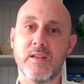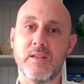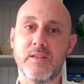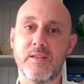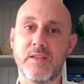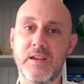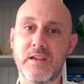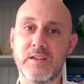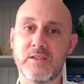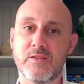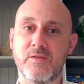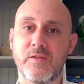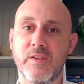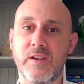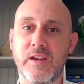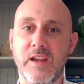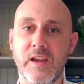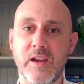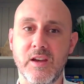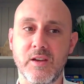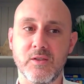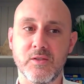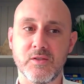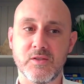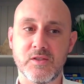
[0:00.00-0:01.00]
These
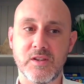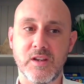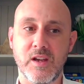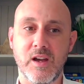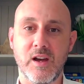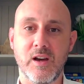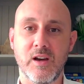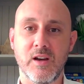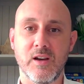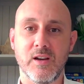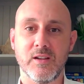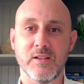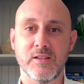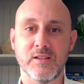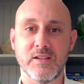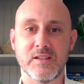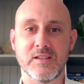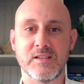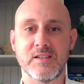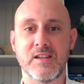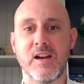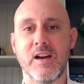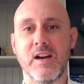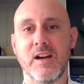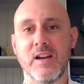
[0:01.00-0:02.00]
videos are
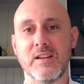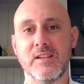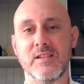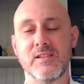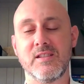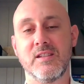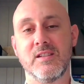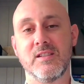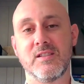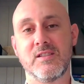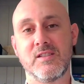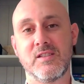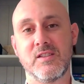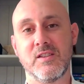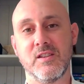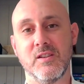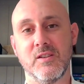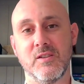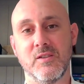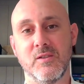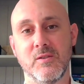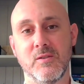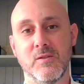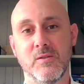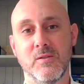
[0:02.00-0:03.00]
designed
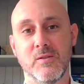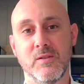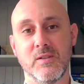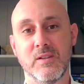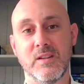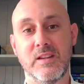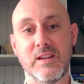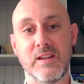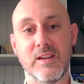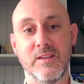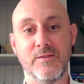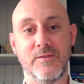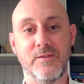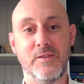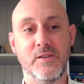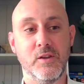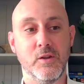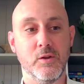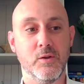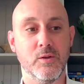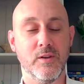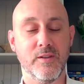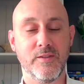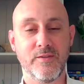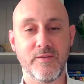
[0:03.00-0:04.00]
to give
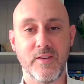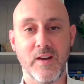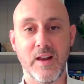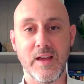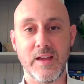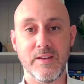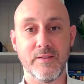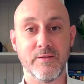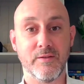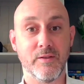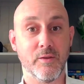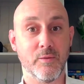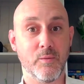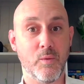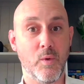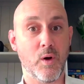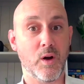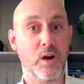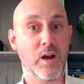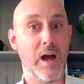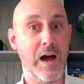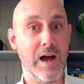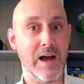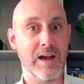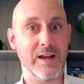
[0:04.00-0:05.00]
you a flavour of what
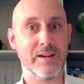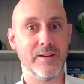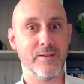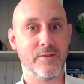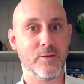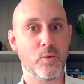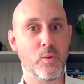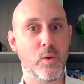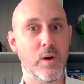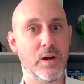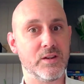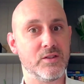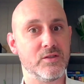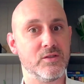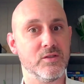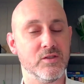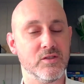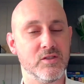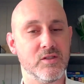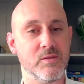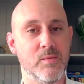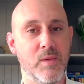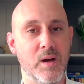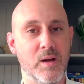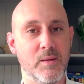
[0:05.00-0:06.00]
kind of
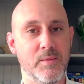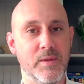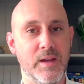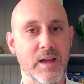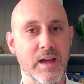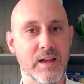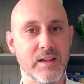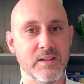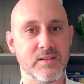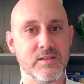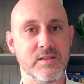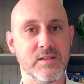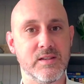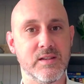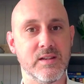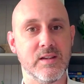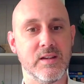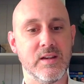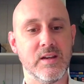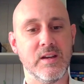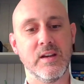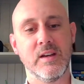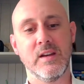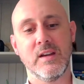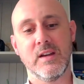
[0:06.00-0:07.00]
questions you might be asked.
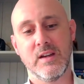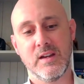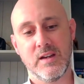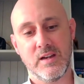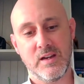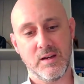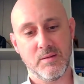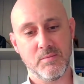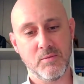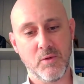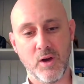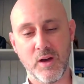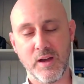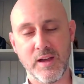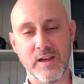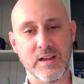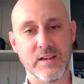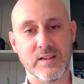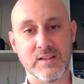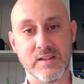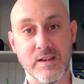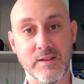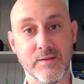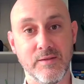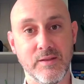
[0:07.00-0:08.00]
I'm not here
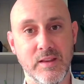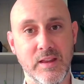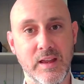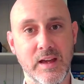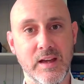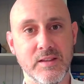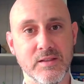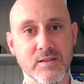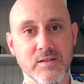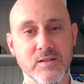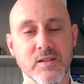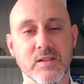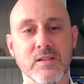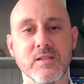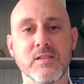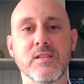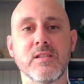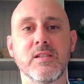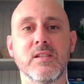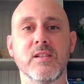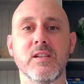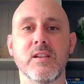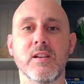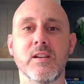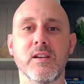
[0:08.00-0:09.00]
to give you the answers.
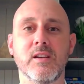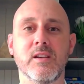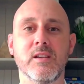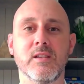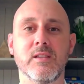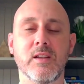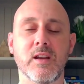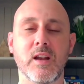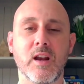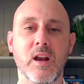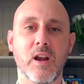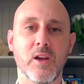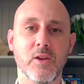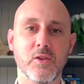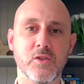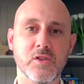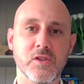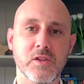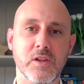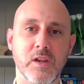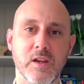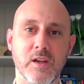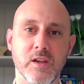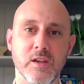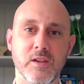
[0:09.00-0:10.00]
The
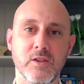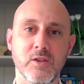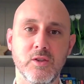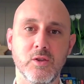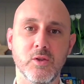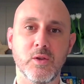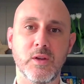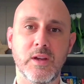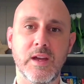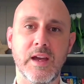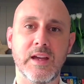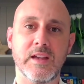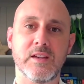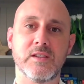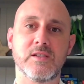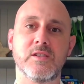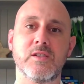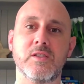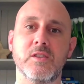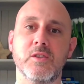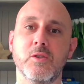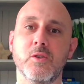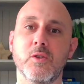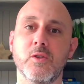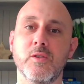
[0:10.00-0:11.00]
closer you get
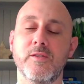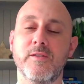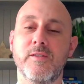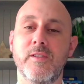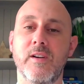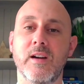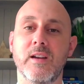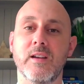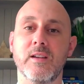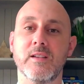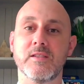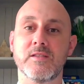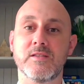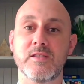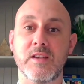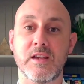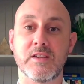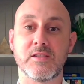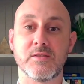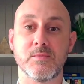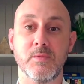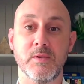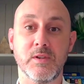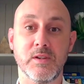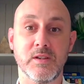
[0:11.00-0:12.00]
to your final
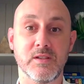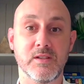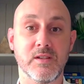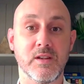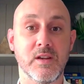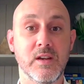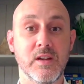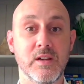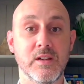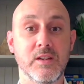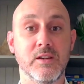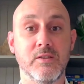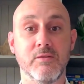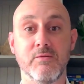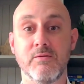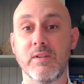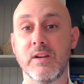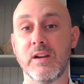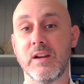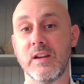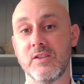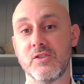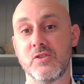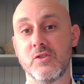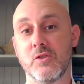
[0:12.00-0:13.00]
assessment, you
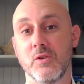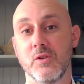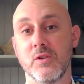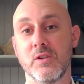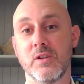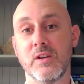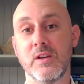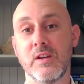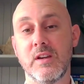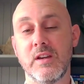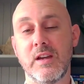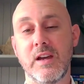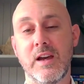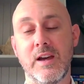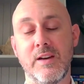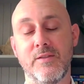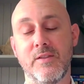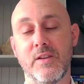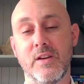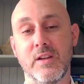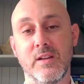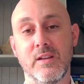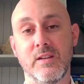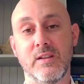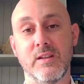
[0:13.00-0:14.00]
really should have
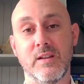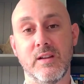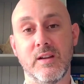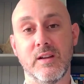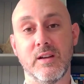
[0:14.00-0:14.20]
a